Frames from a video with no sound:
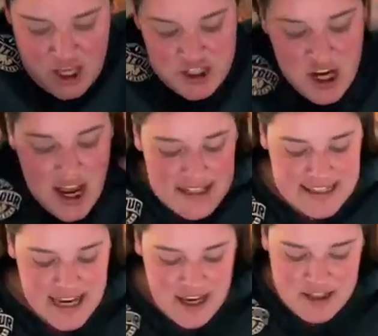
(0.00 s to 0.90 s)
Don
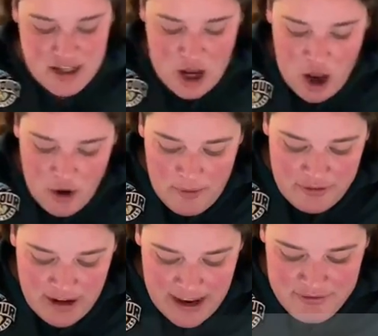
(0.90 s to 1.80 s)
says, oh,
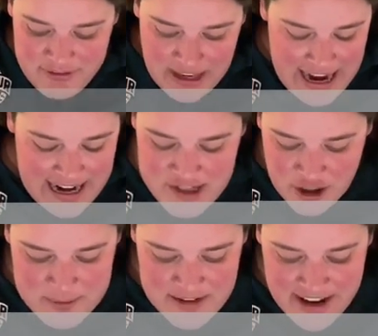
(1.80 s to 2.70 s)
in
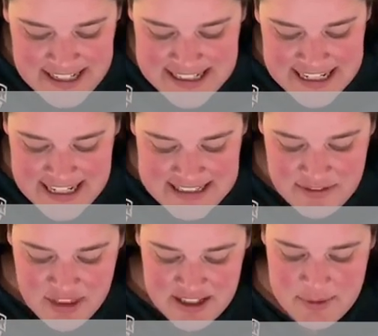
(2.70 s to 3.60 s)
terms of ideas
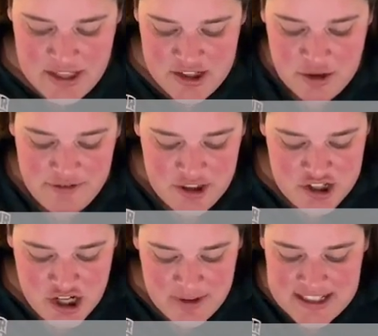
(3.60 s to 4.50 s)
of things we could do for the
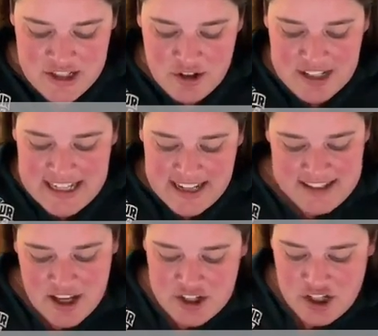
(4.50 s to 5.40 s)
show, he says you could take
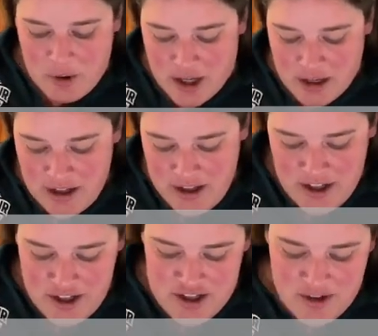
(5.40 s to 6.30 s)
us on a tour.
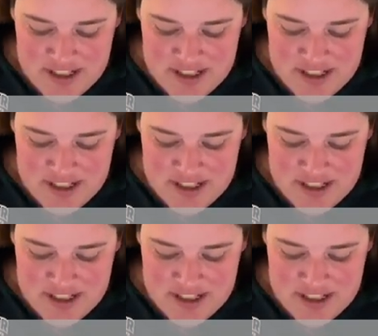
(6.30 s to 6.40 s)
Show